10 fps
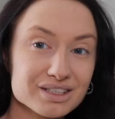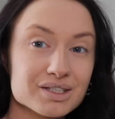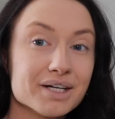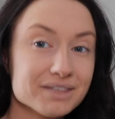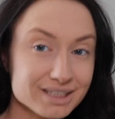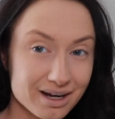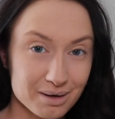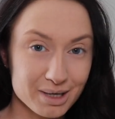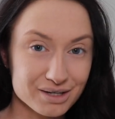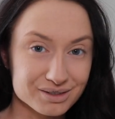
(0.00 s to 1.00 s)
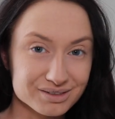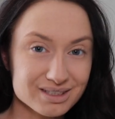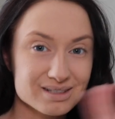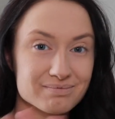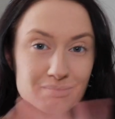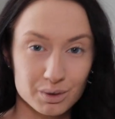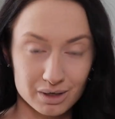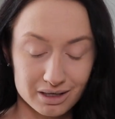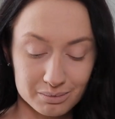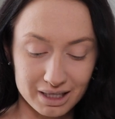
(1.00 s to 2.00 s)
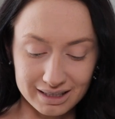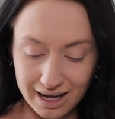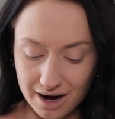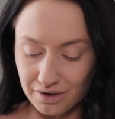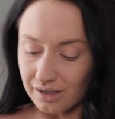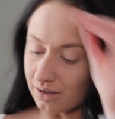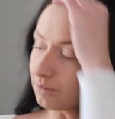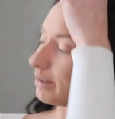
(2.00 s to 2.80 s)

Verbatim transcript: I have a ton on my nose, but we're gonna blend that out in a little